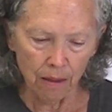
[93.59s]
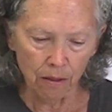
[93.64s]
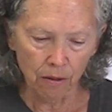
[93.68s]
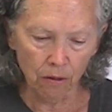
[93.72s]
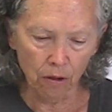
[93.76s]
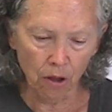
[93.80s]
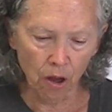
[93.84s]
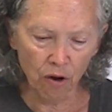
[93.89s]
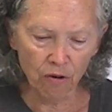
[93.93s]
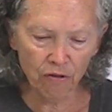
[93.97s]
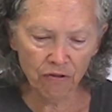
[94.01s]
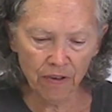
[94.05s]

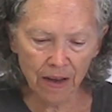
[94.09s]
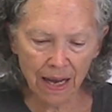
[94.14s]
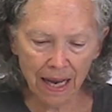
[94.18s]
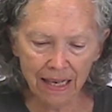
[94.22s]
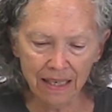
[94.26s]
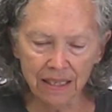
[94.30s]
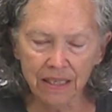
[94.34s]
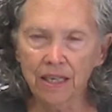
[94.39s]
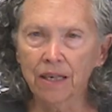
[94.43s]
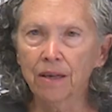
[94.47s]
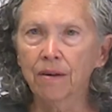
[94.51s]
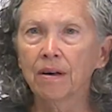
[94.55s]

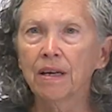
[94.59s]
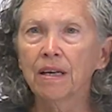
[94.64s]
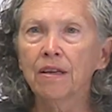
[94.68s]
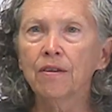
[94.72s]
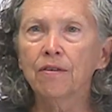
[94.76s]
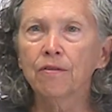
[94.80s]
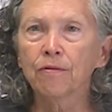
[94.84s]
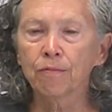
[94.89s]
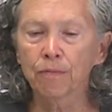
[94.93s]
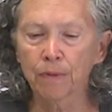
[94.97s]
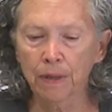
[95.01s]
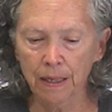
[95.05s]
Low-fat dairy,
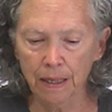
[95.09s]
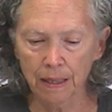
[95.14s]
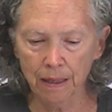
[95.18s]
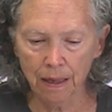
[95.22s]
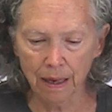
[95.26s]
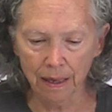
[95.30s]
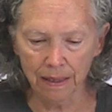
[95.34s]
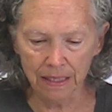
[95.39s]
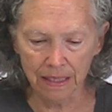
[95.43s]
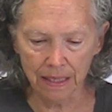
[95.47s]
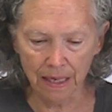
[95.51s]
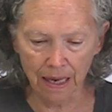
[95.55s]
3
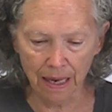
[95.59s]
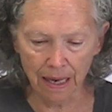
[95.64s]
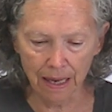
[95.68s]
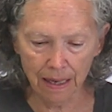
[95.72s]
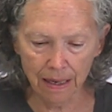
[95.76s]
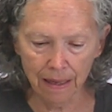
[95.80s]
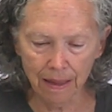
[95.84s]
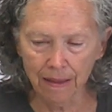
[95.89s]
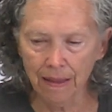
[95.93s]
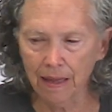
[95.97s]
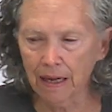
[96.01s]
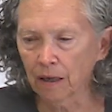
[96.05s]
a
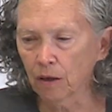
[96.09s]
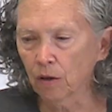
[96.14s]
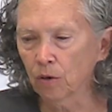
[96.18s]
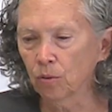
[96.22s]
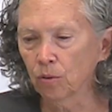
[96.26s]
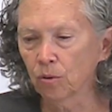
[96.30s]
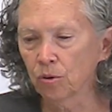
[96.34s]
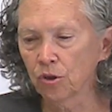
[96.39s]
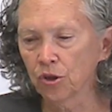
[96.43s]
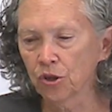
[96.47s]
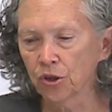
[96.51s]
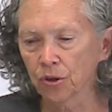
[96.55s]
day, and that
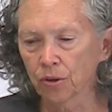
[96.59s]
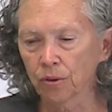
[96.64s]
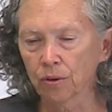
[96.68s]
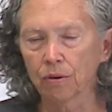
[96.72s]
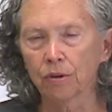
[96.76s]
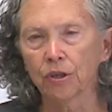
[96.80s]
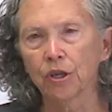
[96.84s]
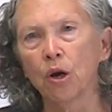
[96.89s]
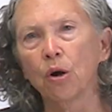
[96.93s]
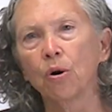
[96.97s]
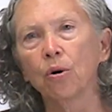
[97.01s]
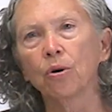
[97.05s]
includes your
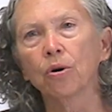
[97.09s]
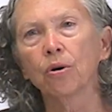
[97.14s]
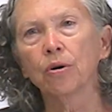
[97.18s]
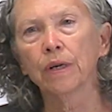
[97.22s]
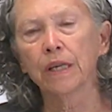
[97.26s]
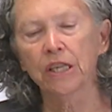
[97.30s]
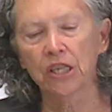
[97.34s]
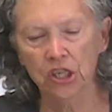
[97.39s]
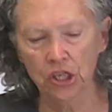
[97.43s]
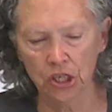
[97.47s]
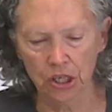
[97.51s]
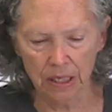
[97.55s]
yogurt
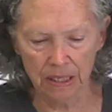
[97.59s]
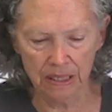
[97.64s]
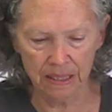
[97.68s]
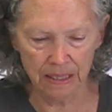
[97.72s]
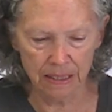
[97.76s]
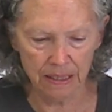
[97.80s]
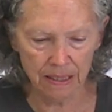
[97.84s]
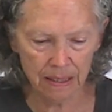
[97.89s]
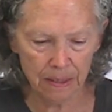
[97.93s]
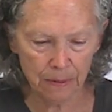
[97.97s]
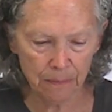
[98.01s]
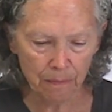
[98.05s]
and
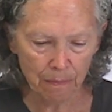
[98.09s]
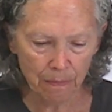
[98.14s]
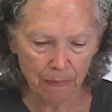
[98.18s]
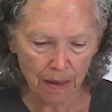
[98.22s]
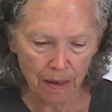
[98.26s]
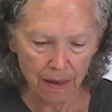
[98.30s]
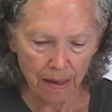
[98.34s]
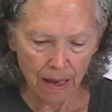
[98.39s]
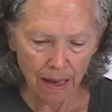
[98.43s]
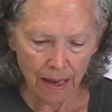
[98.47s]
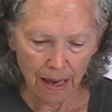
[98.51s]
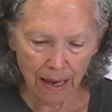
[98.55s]
cheeses.
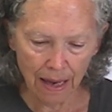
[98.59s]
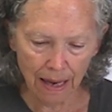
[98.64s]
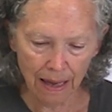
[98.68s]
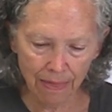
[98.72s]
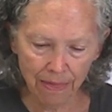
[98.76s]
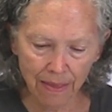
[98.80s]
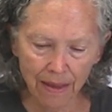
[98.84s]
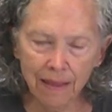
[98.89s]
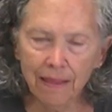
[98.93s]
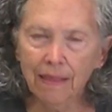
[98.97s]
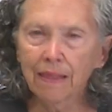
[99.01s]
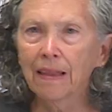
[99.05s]

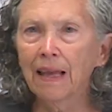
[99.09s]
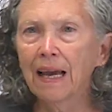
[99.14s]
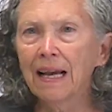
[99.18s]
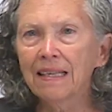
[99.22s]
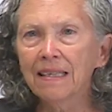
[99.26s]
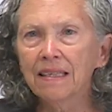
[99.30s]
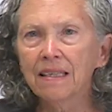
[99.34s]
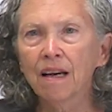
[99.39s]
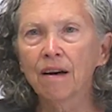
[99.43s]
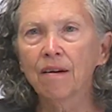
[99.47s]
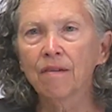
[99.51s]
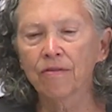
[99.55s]
And then
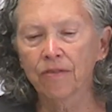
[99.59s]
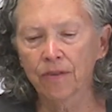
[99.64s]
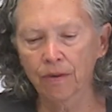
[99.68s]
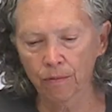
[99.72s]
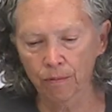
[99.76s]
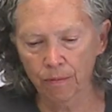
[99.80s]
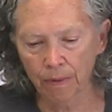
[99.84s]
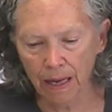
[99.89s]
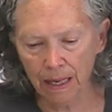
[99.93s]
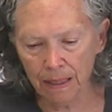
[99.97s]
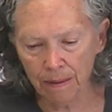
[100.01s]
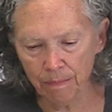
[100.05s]
less of the
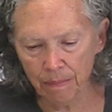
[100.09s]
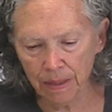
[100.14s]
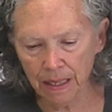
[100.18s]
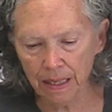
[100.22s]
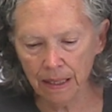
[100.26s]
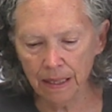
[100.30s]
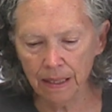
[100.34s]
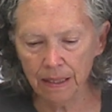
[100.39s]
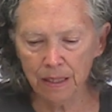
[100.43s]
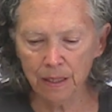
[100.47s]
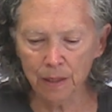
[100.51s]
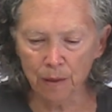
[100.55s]
red
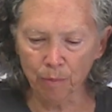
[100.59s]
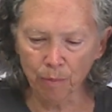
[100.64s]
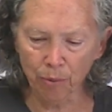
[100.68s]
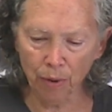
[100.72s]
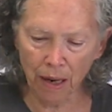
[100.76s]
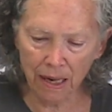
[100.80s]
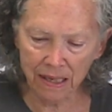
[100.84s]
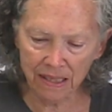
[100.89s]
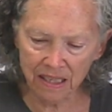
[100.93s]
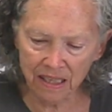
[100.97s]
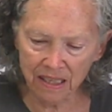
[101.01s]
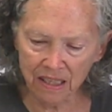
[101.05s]
meats, the
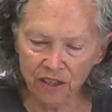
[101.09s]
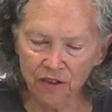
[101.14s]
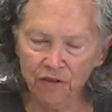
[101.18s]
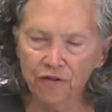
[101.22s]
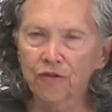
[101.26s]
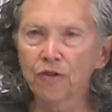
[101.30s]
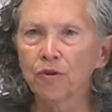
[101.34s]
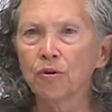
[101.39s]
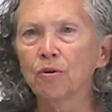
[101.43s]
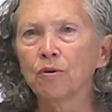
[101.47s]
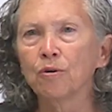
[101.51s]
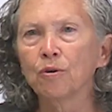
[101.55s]
processed
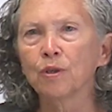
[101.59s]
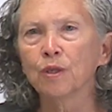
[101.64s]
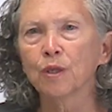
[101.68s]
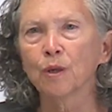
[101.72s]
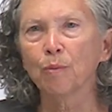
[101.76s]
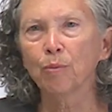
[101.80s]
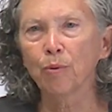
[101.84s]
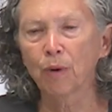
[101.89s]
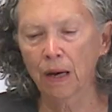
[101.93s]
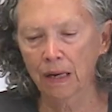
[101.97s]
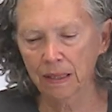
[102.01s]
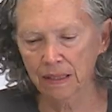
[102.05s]
foods,
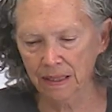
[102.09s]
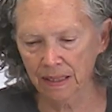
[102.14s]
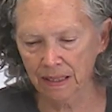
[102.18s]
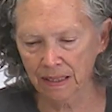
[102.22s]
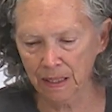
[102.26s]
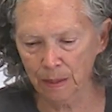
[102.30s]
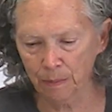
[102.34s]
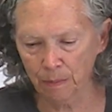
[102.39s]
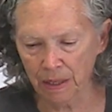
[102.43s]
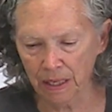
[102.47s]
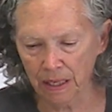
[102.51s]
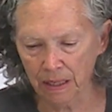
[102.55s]
the
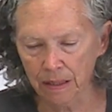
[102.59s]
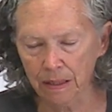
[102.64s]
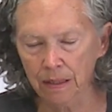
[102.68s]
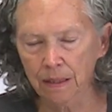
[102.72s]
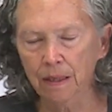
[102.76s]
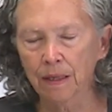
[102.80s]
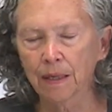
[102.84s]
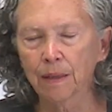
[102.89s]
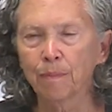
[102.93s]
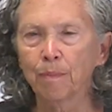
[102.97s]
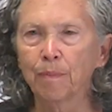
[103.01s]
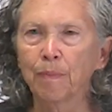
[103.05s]
processed meats
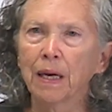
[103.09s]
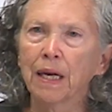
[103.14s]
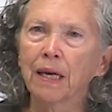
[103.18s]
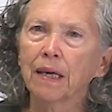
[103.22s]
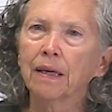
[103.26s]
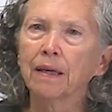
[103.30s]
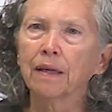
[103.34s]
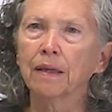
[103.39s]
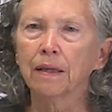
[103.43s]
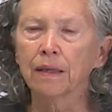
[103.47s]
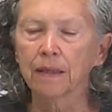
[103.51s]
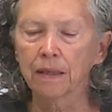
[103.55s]
like
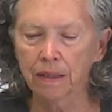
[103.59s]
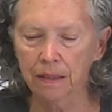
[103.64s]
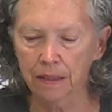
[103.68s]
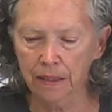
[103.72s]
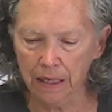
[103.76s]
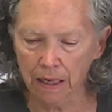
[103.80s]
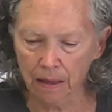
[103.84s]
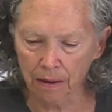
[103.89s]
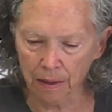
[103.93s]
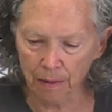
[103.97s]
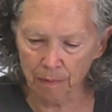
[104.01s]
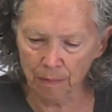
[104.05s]
bacon and
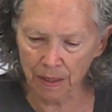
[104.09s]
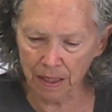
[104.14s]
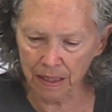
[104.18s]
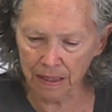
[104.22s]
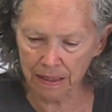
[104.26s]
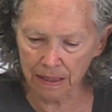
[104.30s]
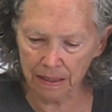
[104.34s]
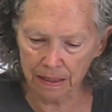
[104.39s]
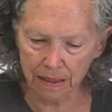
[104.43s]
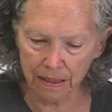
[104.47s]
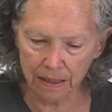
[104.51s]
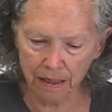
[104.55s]
deli
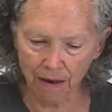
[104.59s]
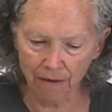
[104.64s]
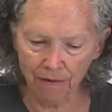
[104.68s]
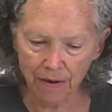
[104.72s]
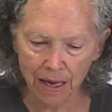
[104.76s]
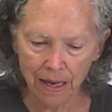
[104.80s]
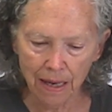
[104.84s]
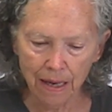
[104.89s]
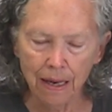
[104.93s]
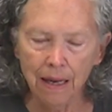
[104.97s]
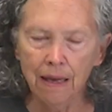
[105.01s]
meats and stuff.